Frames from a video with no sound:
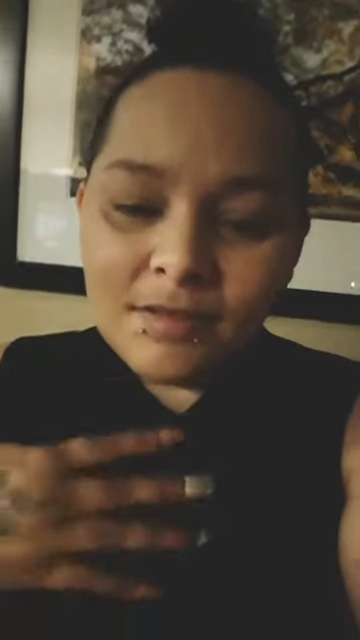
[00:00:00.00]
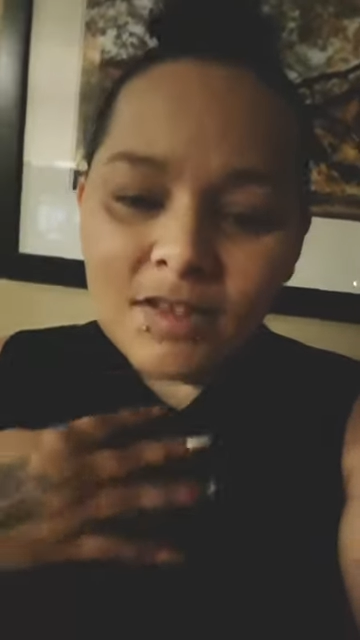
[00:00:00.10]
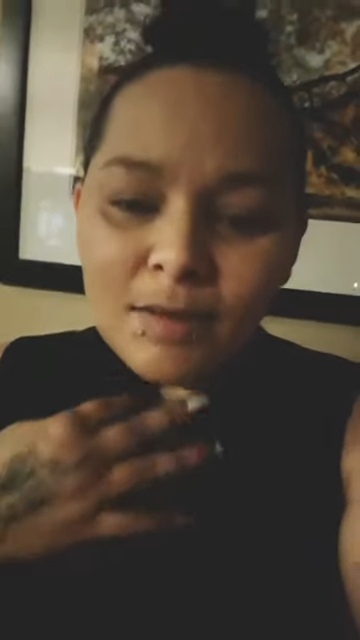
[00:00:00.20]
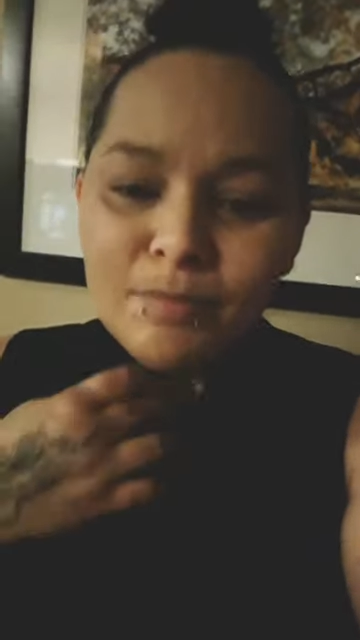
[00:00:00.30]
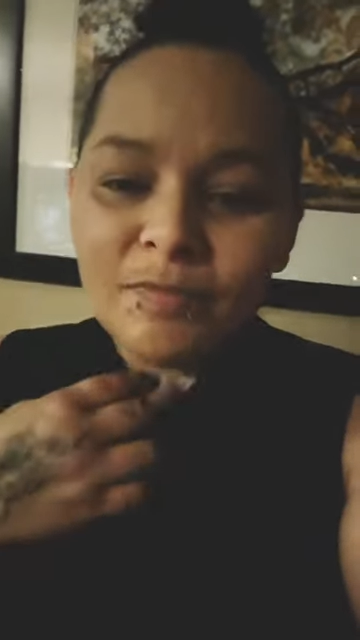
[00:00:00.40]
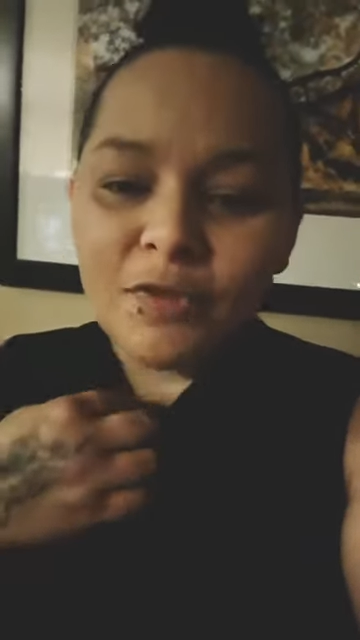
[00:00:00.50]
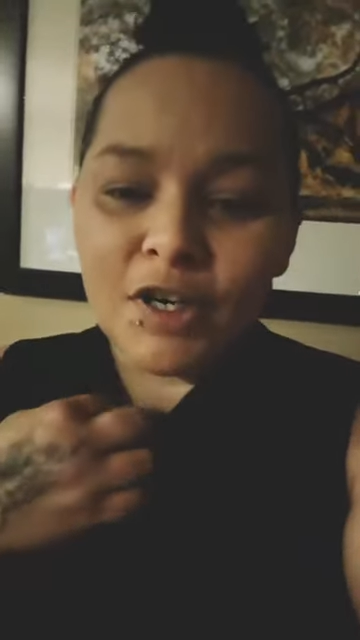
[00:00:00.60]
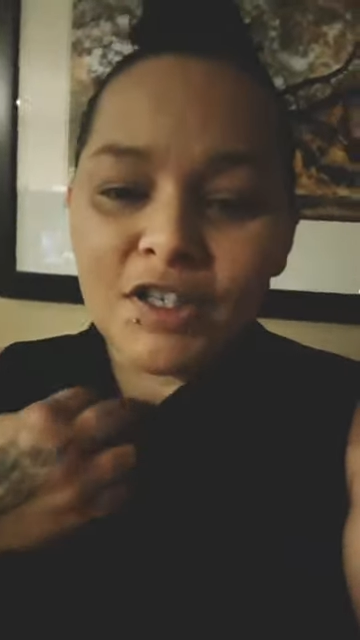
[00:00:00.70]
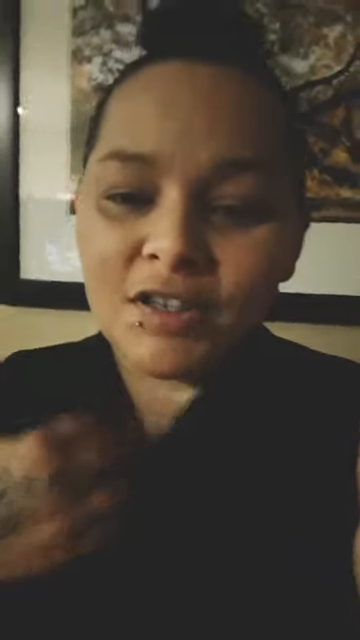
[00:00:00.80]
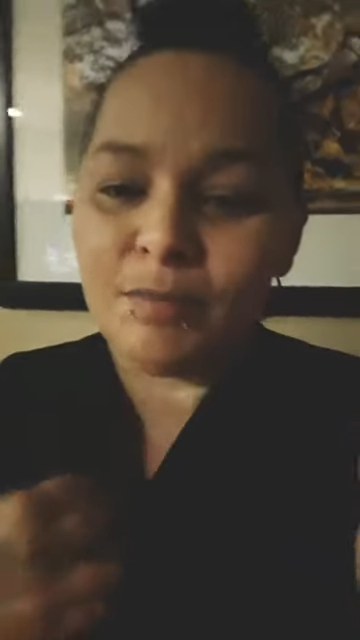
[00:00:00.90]
some
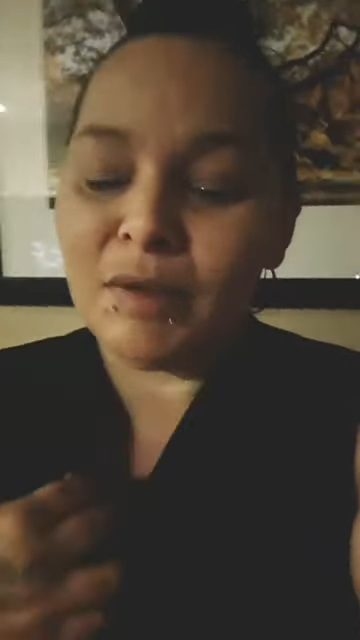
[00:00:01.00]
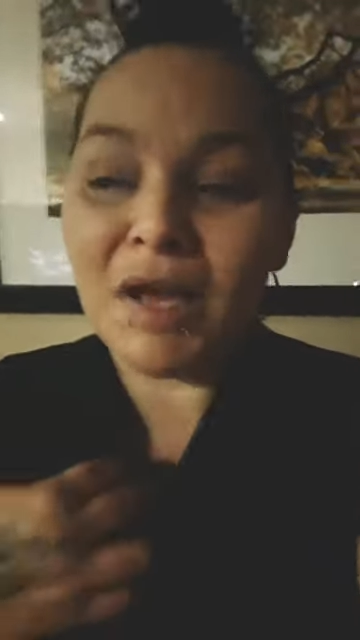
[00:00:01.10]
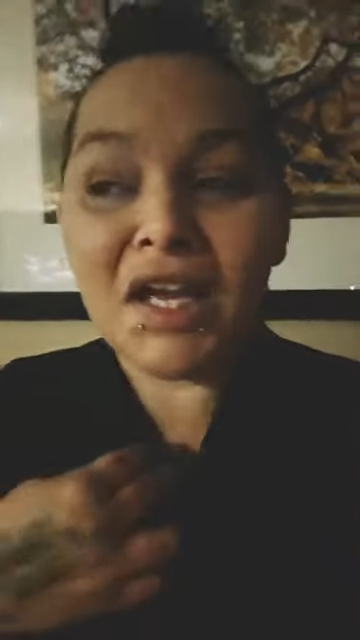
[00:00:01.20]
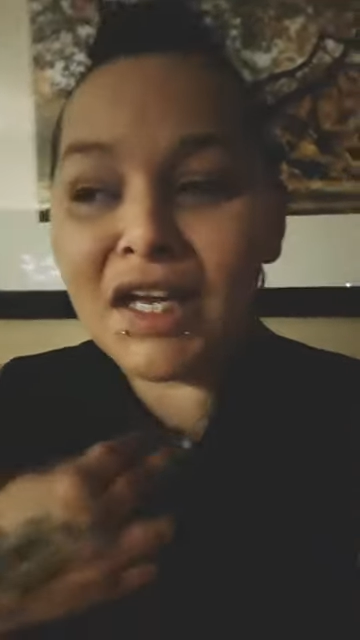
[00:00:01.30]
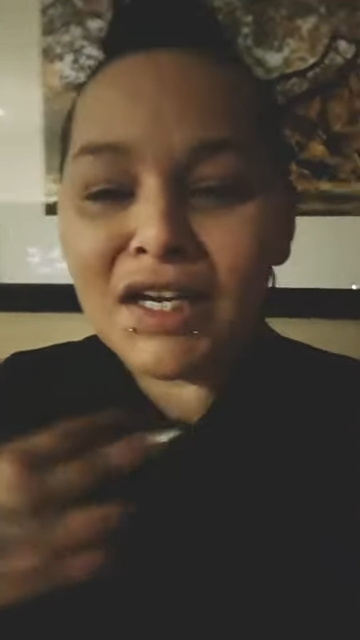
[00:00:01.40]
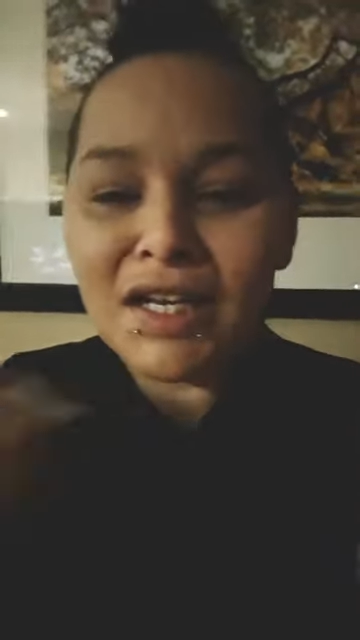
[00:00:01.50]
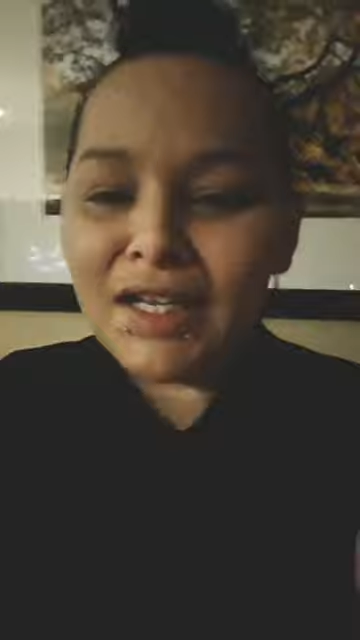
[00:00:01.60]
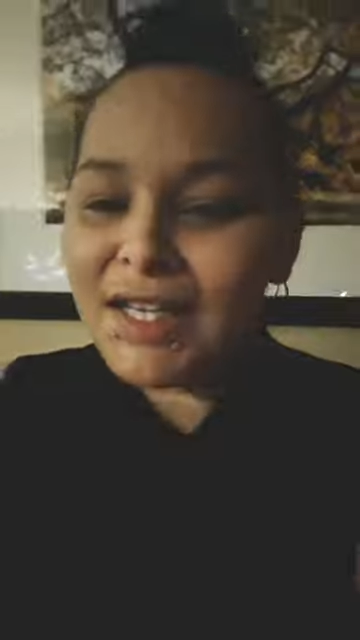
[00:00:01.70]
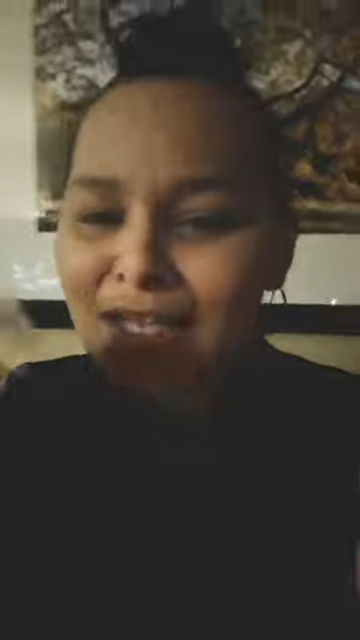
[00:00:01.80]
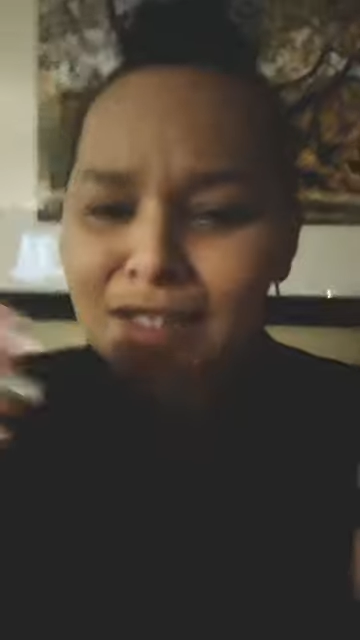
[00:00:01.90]
footage of me making
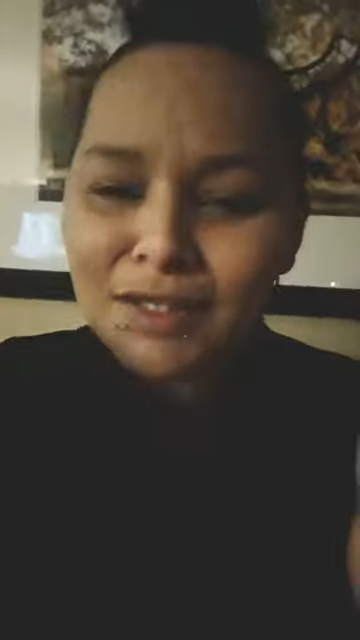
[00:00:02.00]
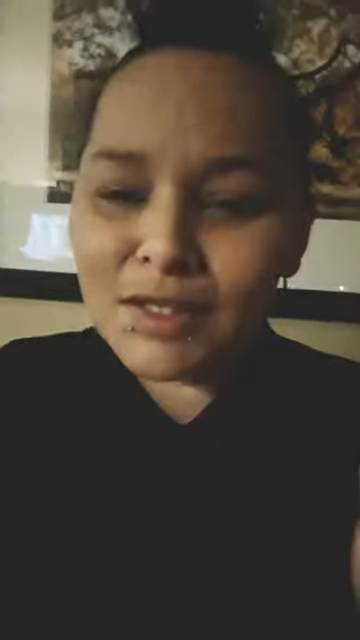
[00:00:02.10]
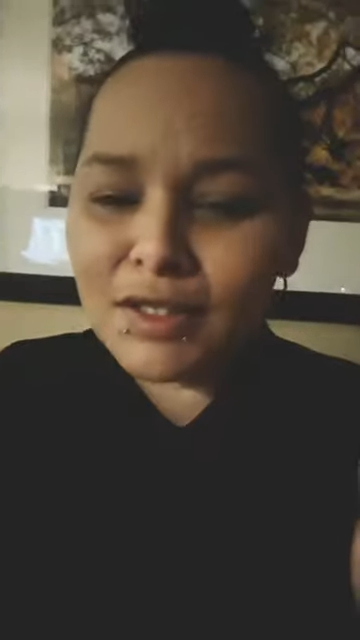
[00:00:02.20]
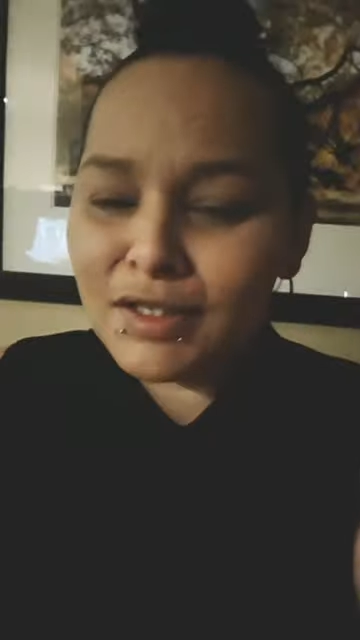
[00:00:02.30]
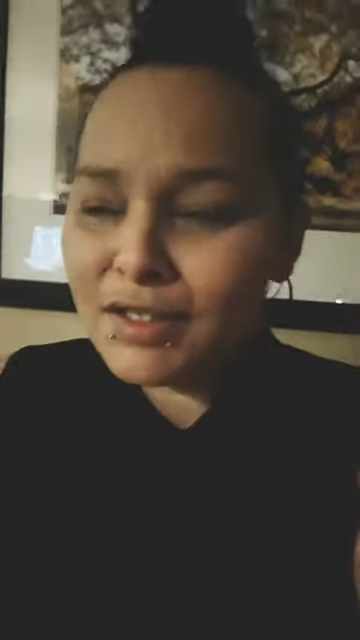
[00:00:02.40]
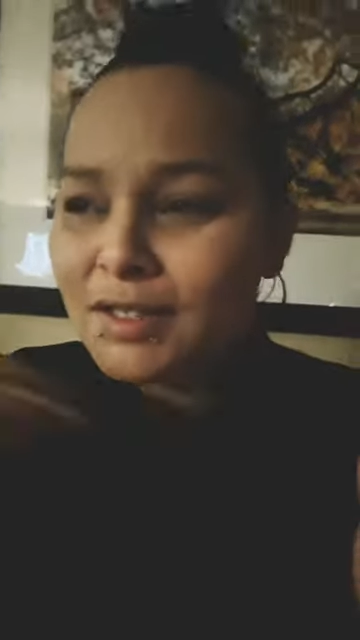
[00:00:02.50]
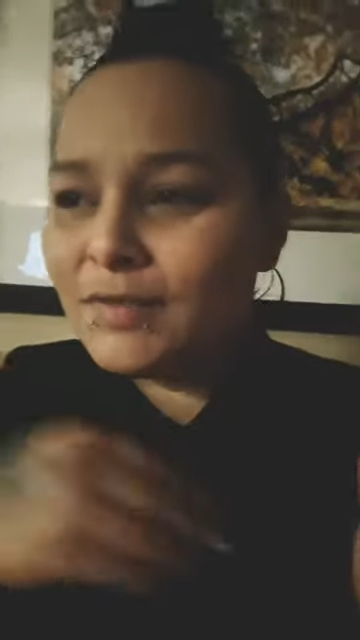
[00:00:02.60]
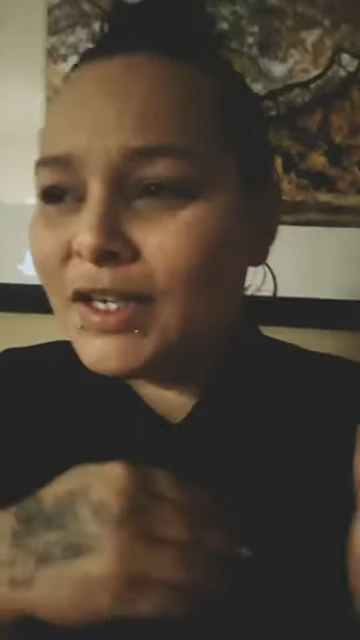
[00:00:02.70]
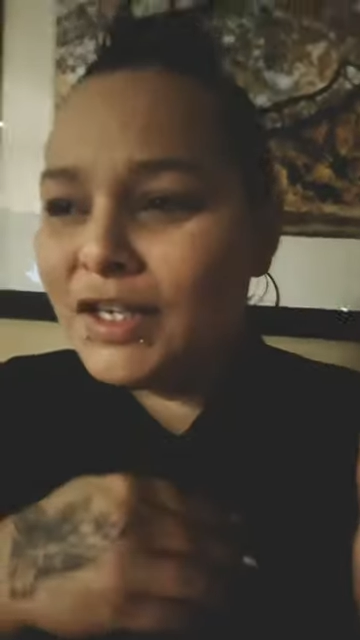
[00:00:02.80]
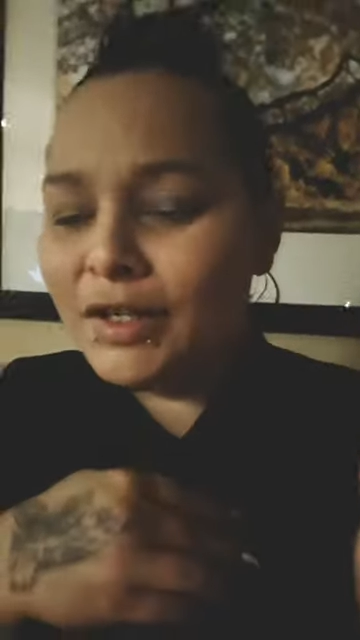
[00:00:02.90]
it into this
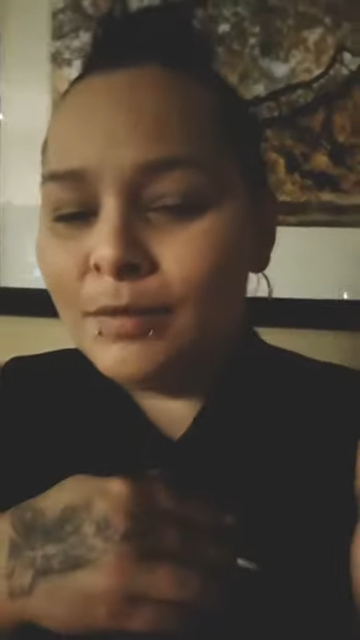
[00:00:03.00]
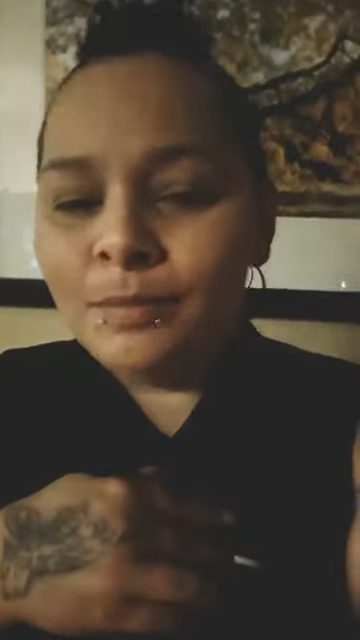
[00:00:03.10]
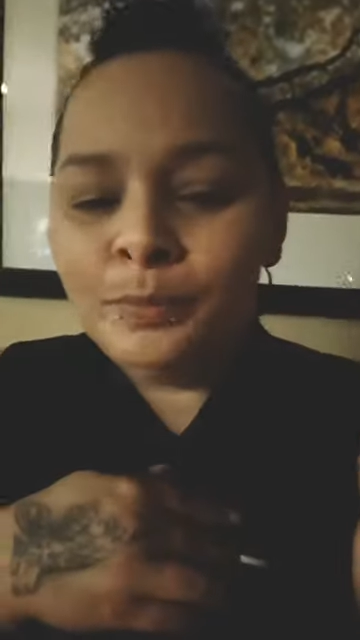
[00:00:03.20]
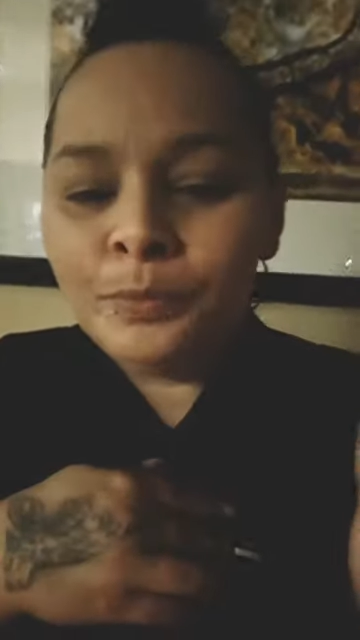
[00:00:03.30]
video.